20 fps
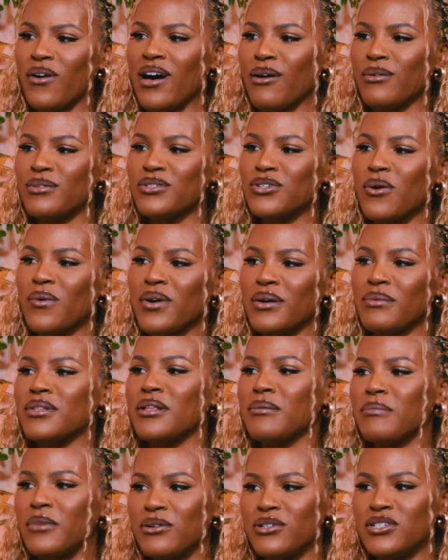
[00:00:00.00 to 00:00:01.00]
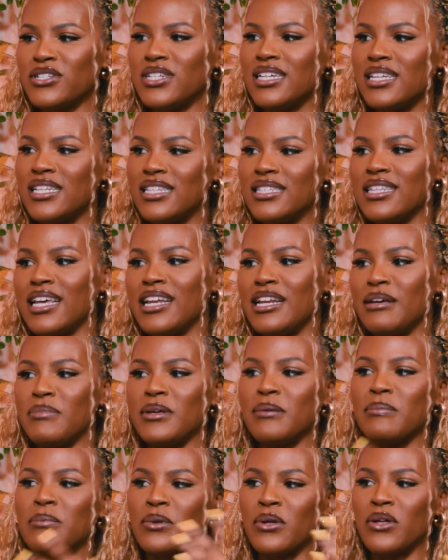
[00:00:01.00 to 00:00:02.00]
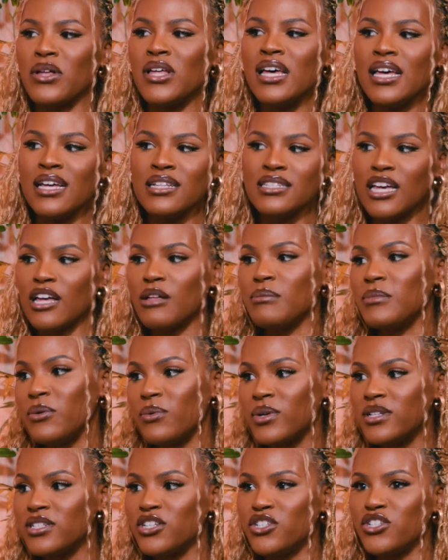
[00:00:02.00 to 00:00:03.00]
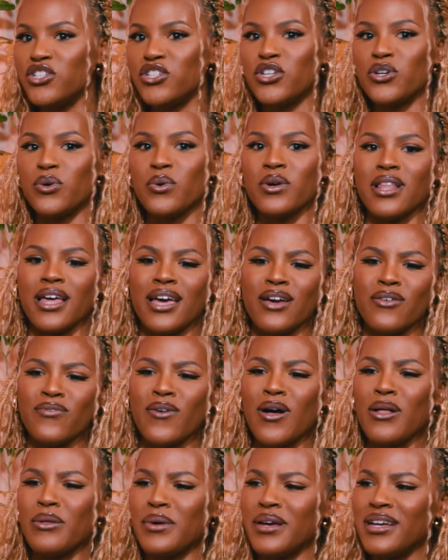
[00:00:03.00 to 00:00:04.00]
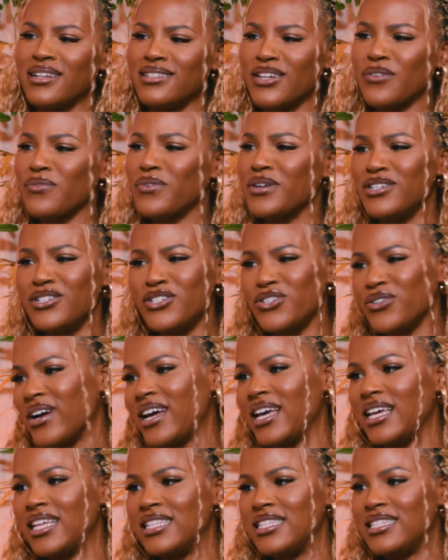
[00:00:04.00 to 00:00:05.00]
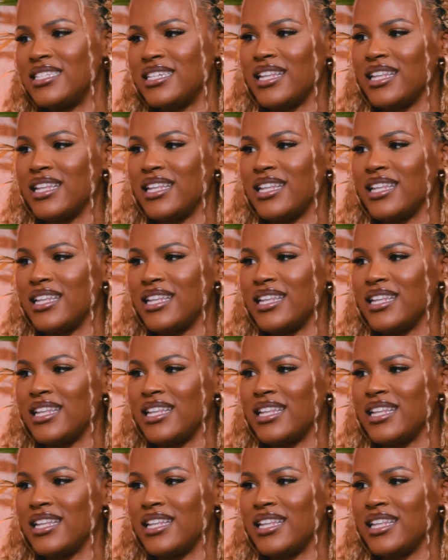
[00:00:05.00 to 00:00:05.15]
I was going with emotions, letting people tell me what to do or like following different trends.